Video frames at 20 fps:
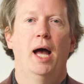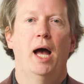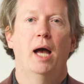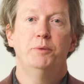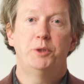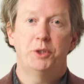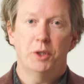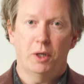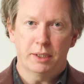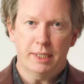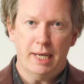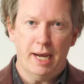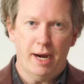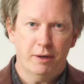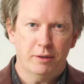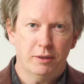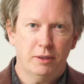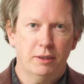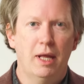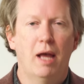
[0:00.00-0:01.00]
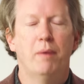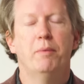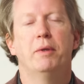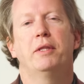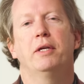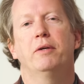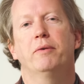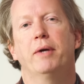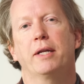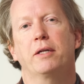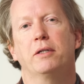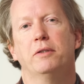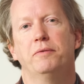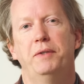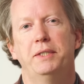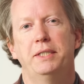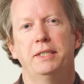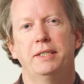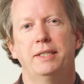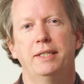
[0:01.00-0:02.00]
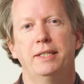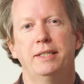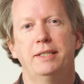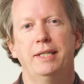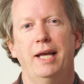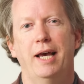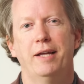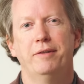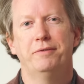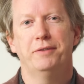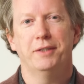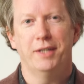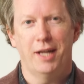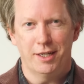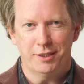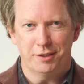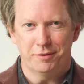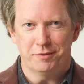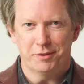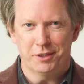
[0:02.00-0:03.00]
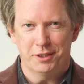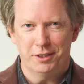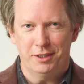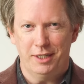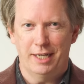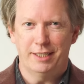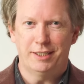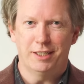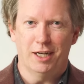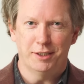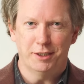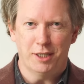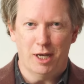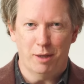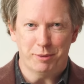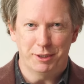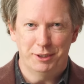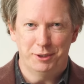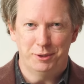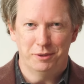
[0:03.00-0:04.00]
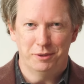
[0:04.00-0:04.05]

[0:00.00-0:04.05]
I'm Sean Carroll. I'm a theoretical physicist and philosopher at Johns Hopkins